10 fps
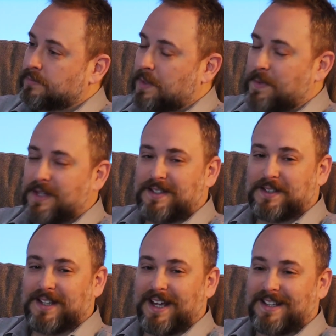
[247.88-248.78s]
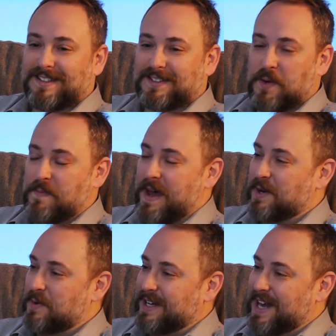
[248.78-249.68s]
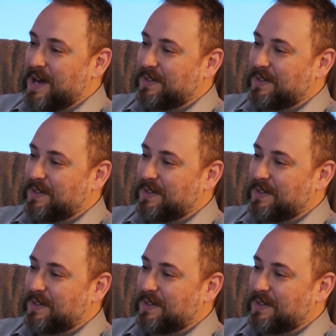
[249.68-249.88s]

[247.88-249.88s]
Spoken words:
I mean, it's just like so meta right now.